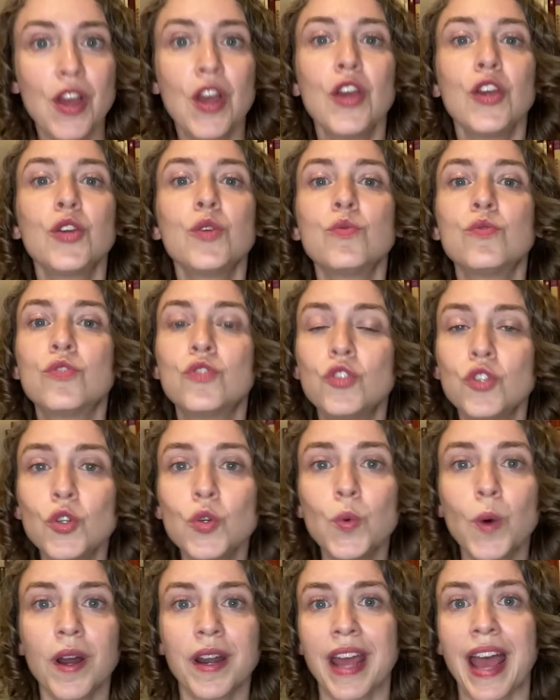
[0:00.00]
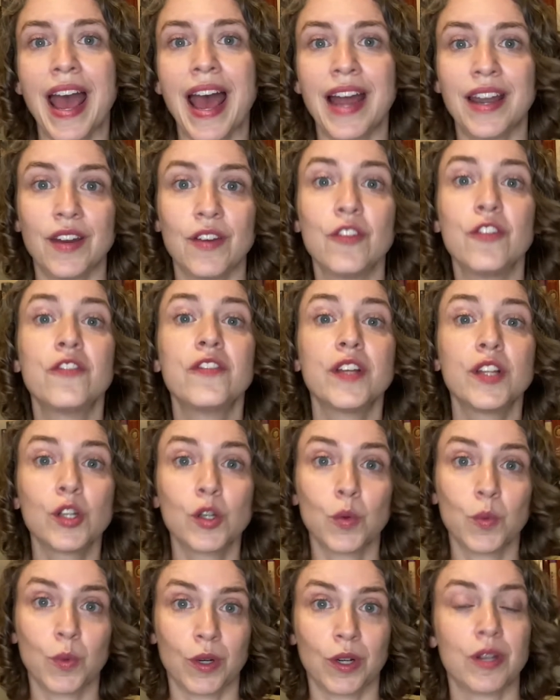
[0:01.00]
you do want to add in filler
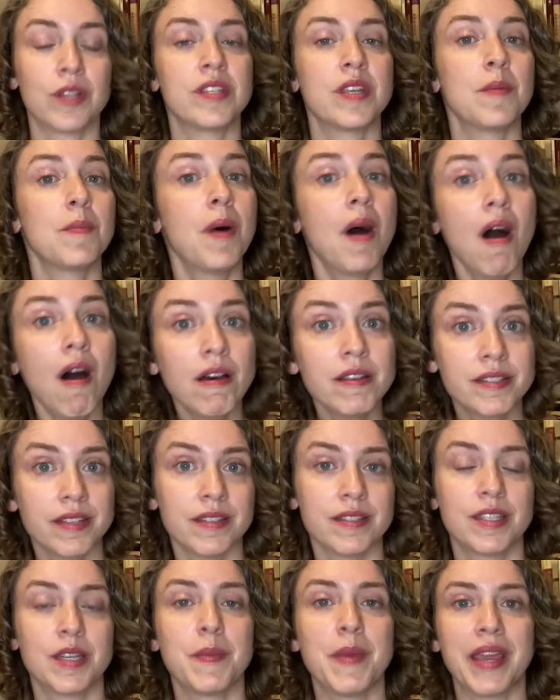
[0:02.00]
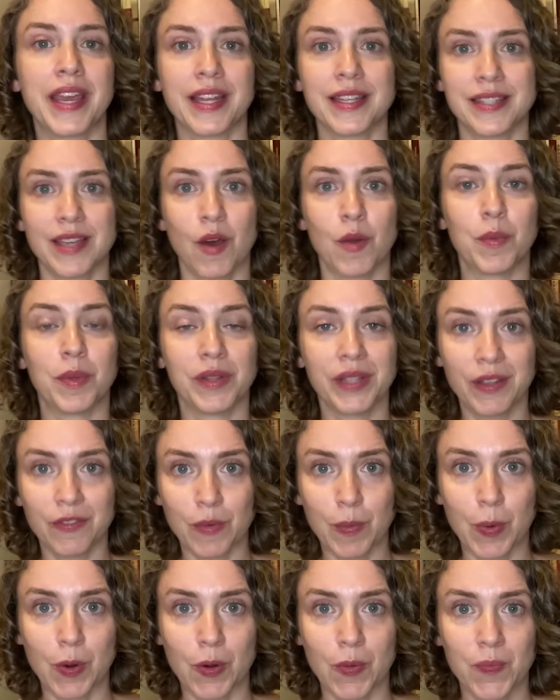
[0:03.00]
words and pauses to make it sound
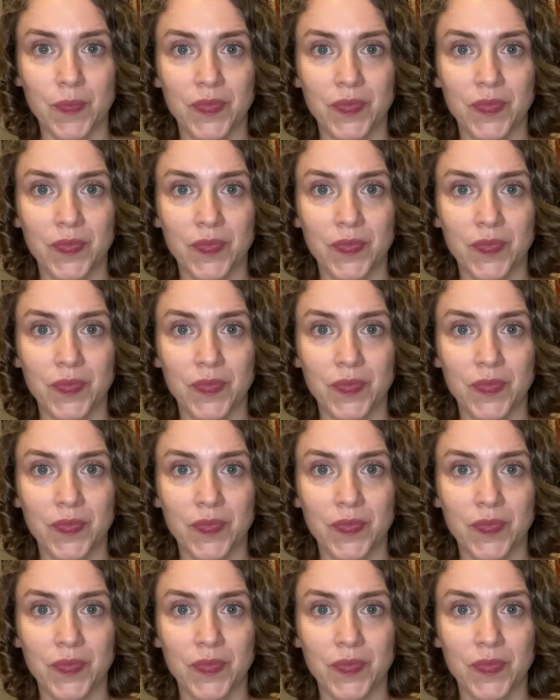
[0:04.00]
believable.